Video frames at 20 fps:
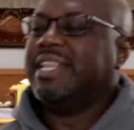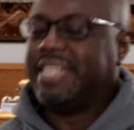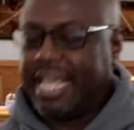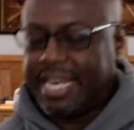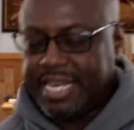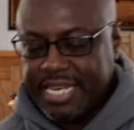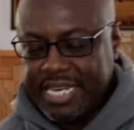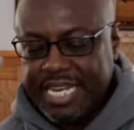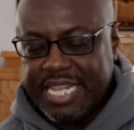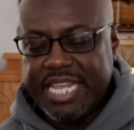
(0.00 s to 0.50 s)

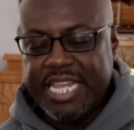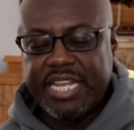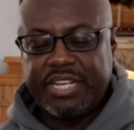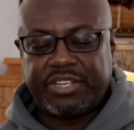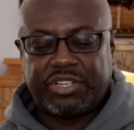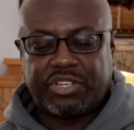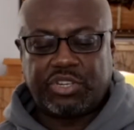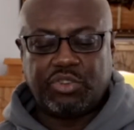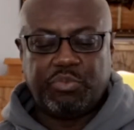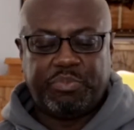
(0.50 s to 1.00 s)
that
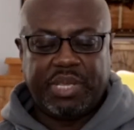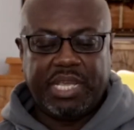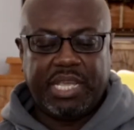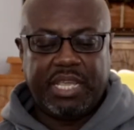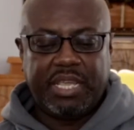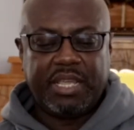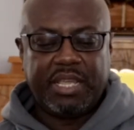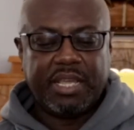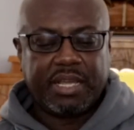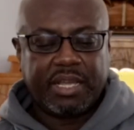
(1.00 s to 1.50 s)
needs to
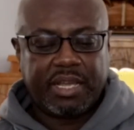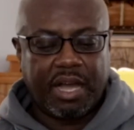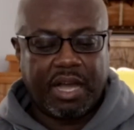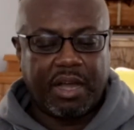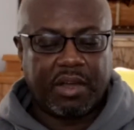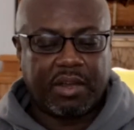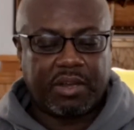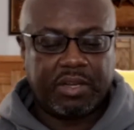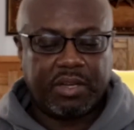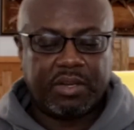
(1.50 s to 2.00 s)
be
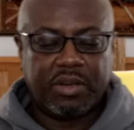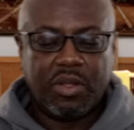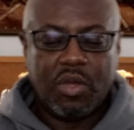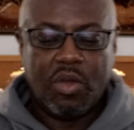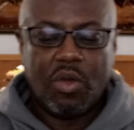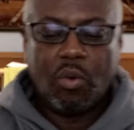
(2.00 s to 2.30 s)
conquered.